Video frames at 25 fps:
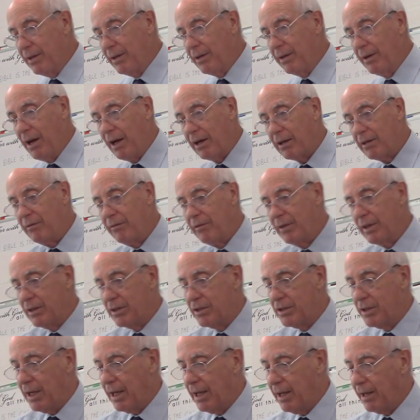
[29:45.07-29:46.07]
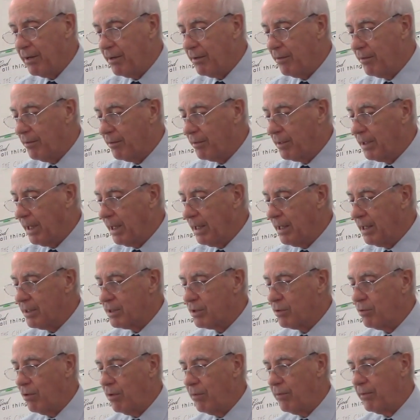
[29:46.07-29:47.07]
Not convinced yet? Okay, let's
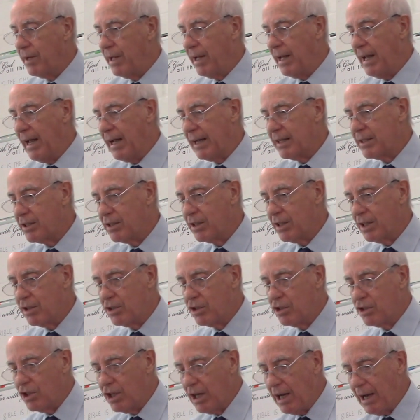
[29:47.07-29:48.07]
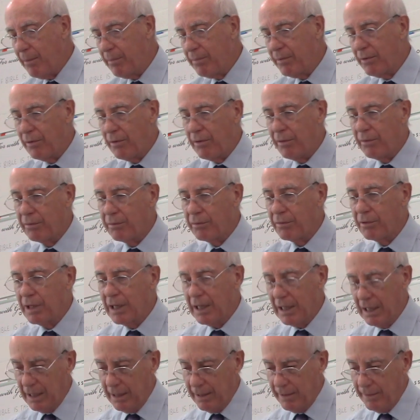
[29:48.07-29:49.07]
go over to Exodus chapter 3.